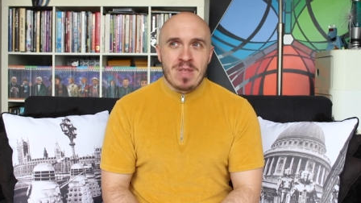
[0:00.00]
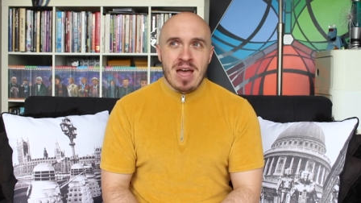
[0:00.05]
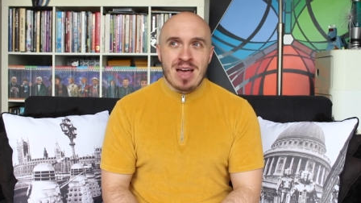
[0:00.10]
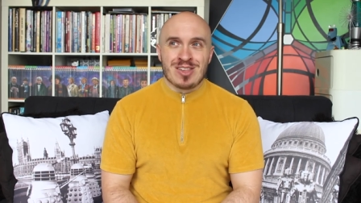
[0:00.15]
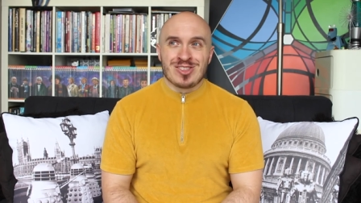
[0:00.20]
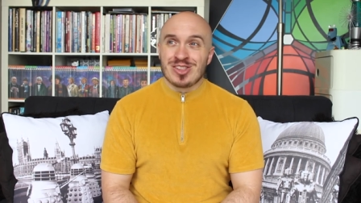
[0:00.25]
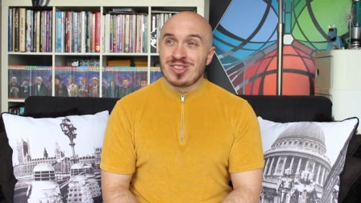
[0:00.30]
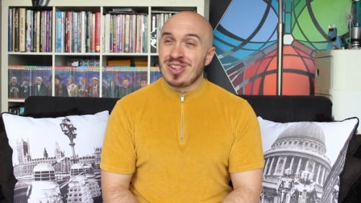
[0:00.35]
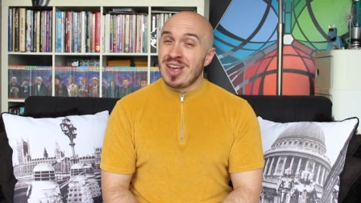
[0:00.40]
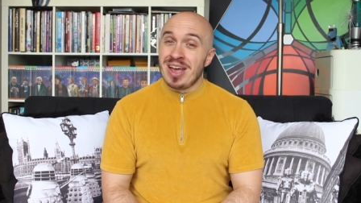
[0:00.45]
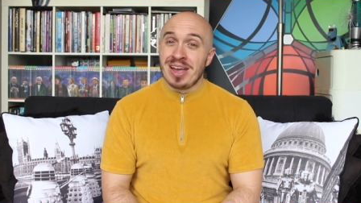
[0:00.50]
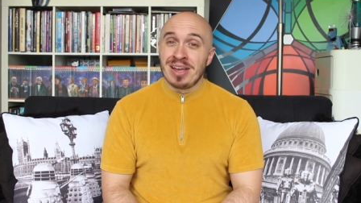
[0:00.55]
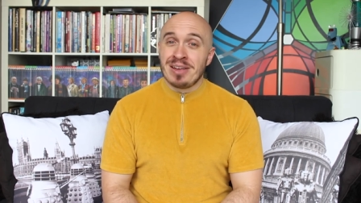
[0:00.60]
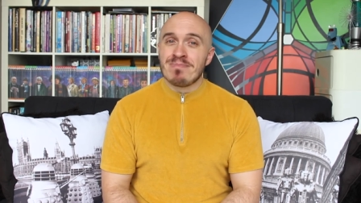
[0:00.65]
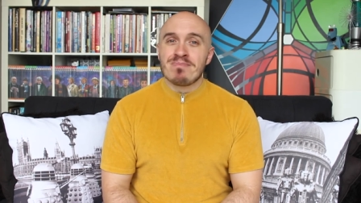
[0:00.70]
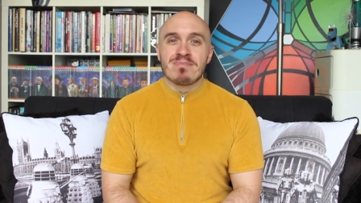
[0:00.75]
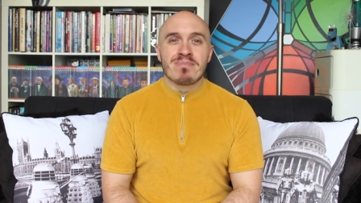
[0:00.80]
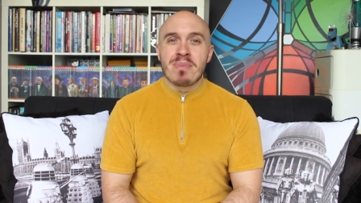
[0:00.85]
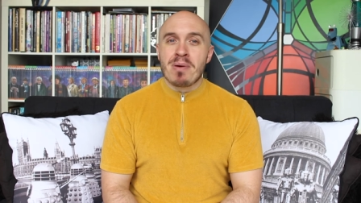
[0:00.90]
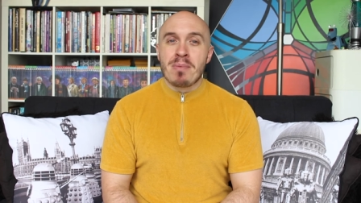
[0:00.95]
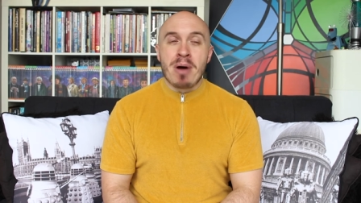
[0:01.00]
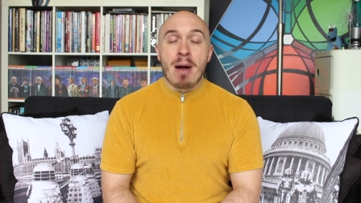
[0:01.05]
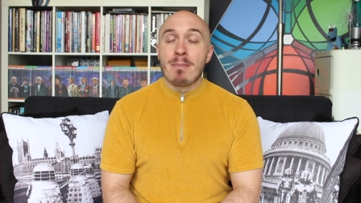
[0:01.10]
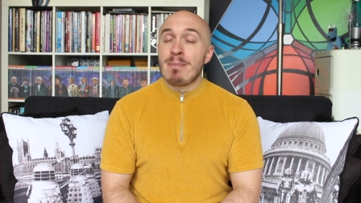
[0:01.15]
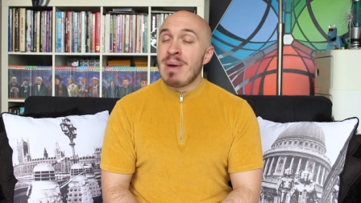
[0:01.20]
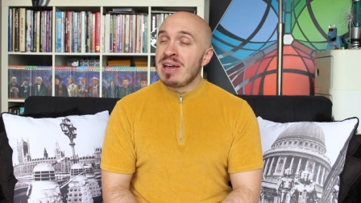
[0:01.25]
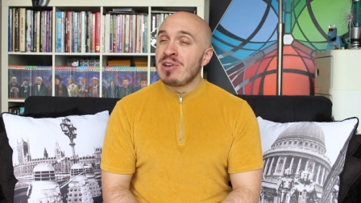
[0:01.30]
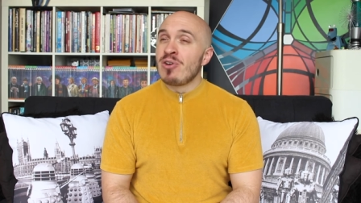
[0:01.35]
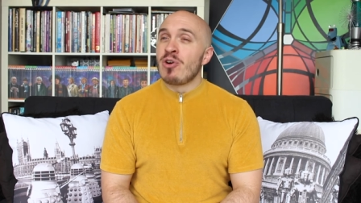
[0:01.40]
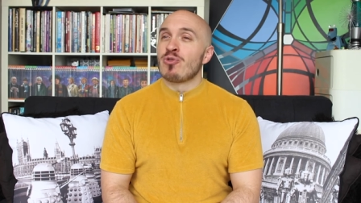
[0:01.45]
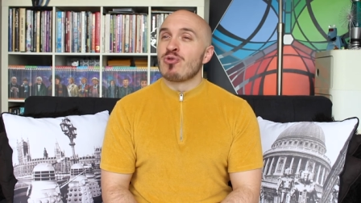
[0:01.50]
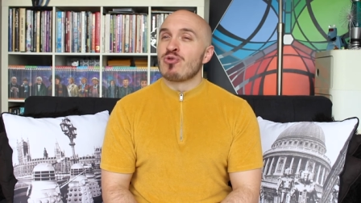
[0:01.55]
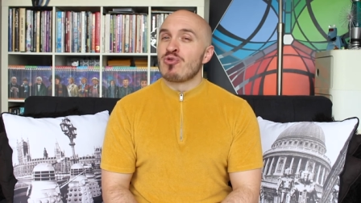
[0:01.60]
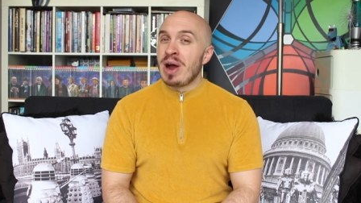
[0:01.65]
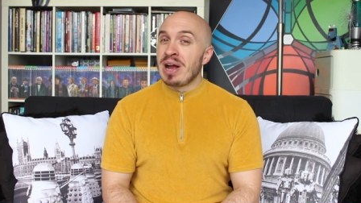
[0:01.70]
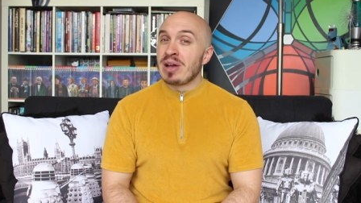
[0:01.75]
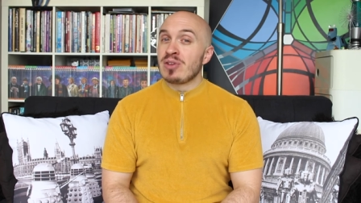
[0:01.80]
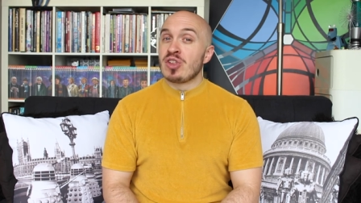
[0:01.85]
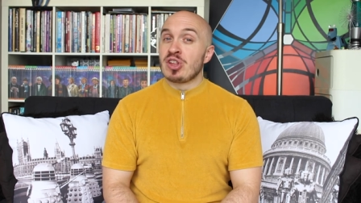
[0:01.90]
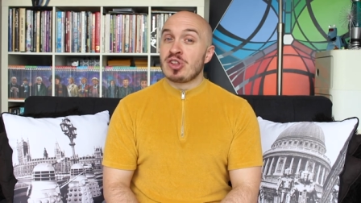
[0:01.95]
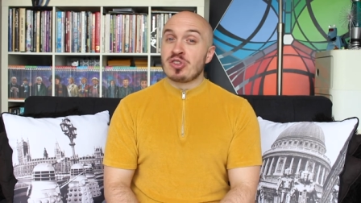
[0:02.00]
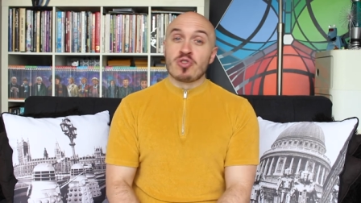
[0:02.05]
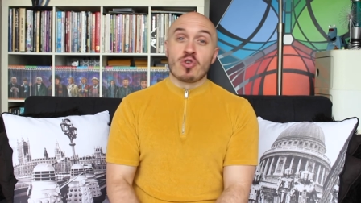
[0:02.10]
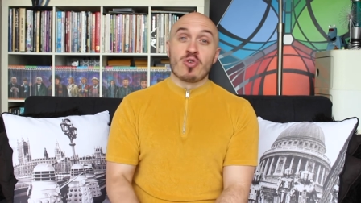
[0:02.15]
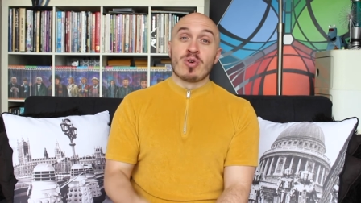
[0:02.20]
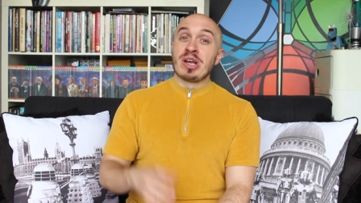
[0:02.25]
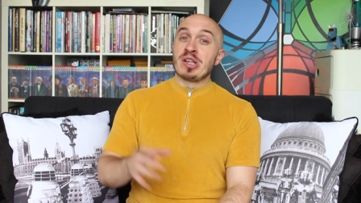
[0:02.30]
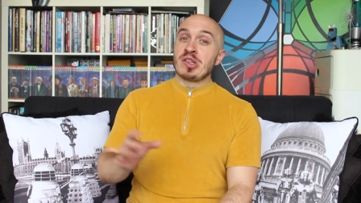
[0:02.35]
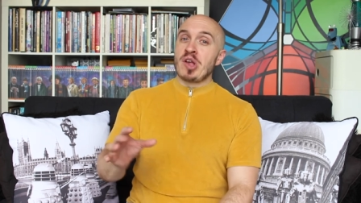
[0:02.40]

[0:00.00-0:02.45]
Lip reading: as I say, I may not rank this story